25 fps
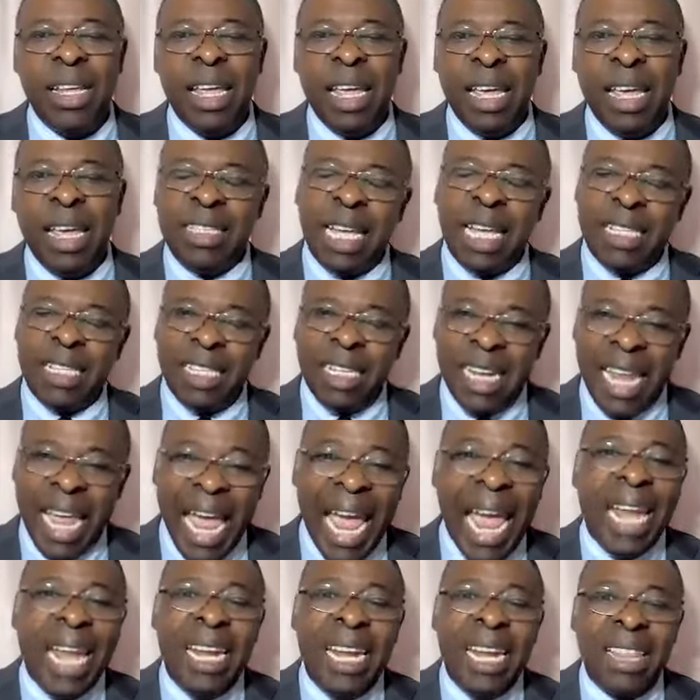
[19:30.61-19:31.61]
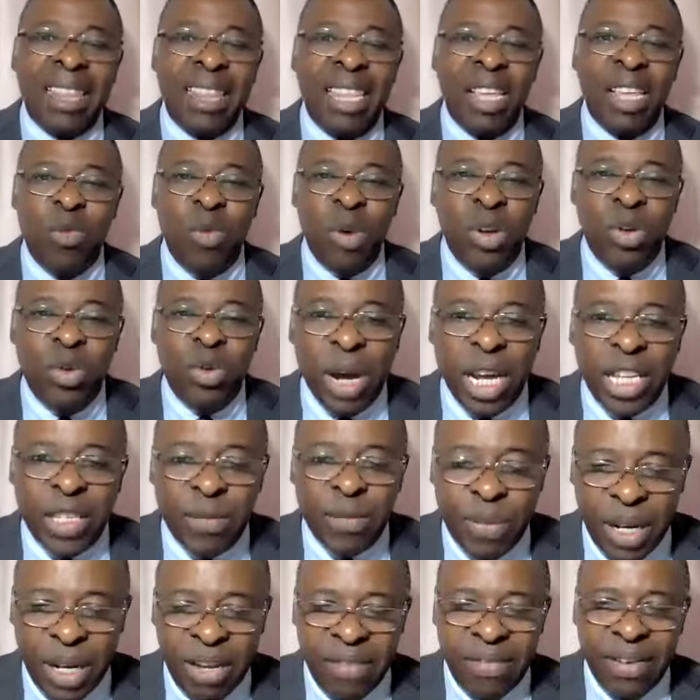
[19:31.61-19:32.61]
is that in anything we do as
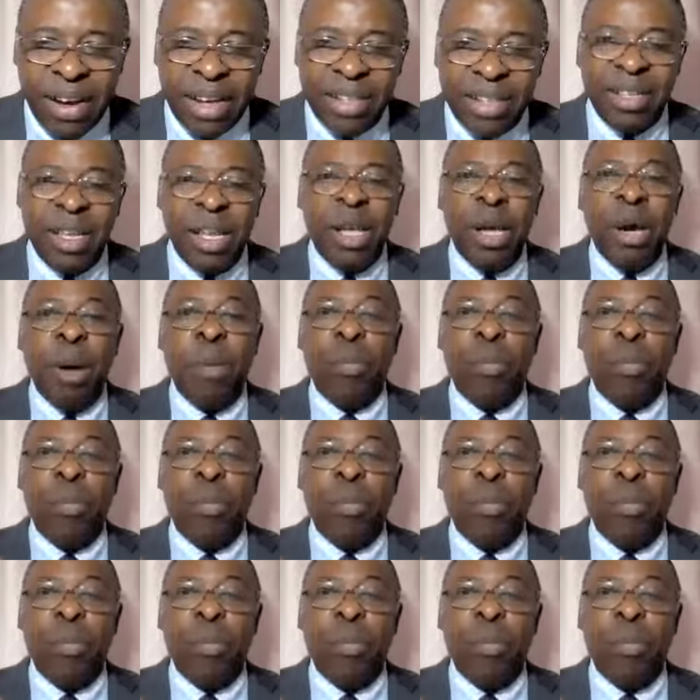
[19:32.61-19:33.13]
believers,